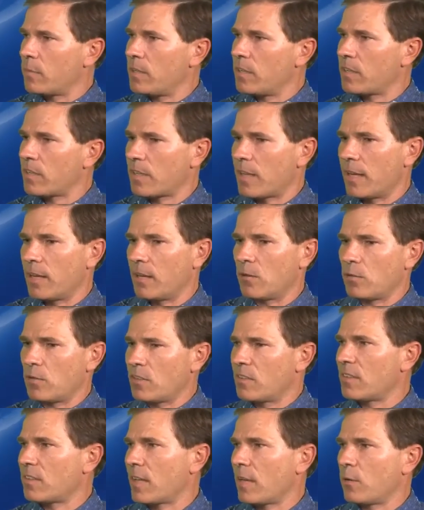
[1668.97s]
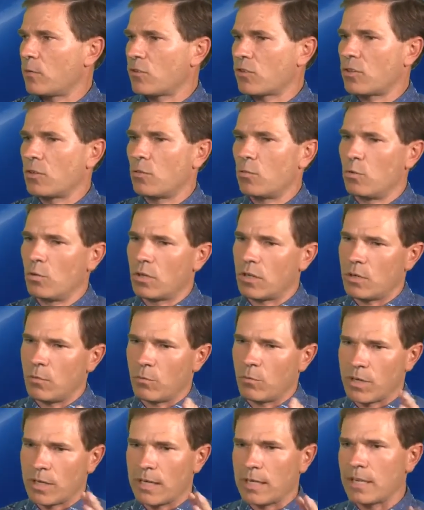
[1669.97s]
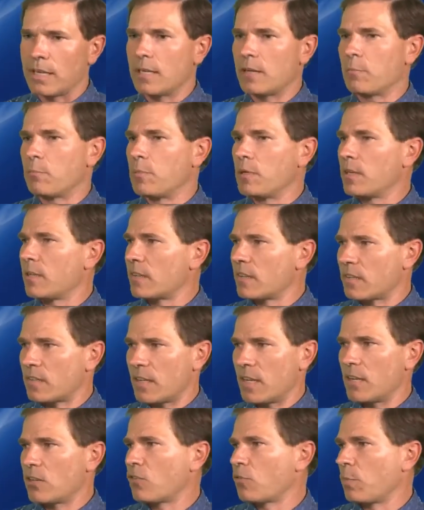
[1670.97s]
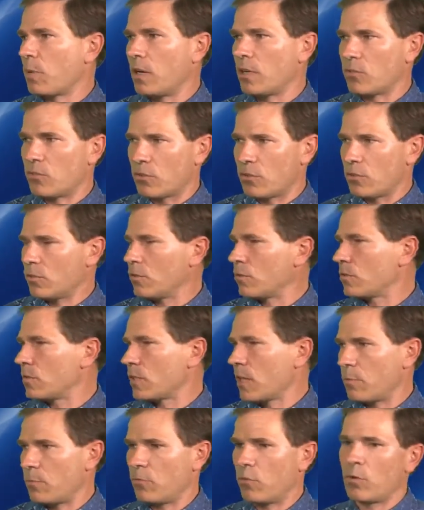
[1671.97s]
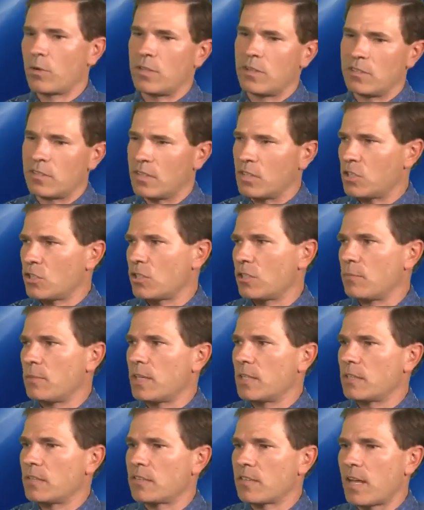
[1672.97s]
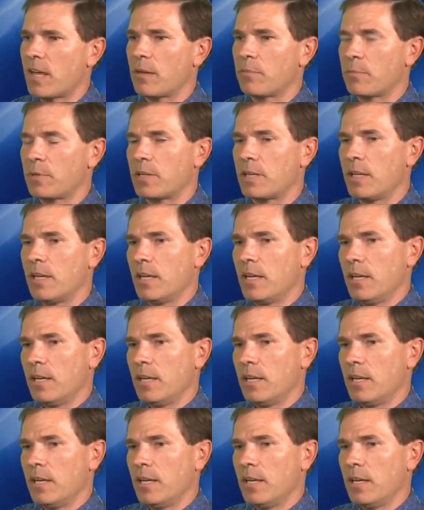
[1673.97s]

to be scaled, this is how it's going to work, and we're going to need a big state-sponsored type of organization to make this happen.